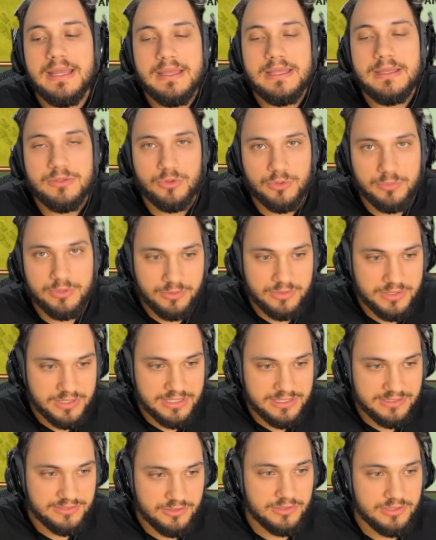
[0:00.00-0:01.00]
it will be
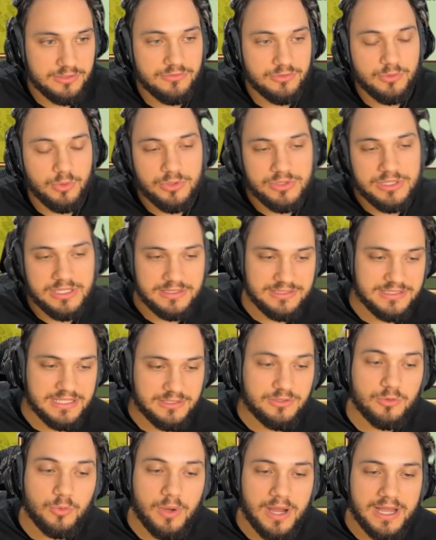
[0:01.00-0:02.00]
released on the 14th
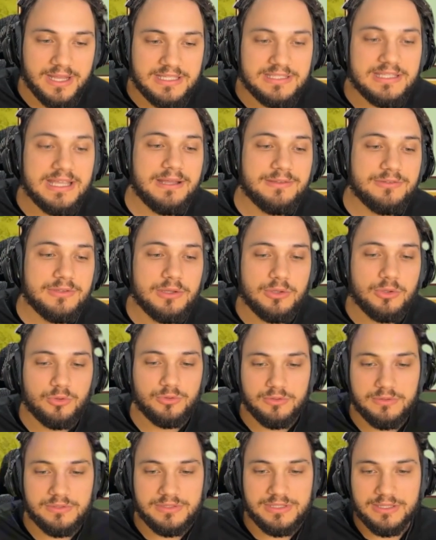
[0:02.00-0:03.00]
at 1 in the afternoon.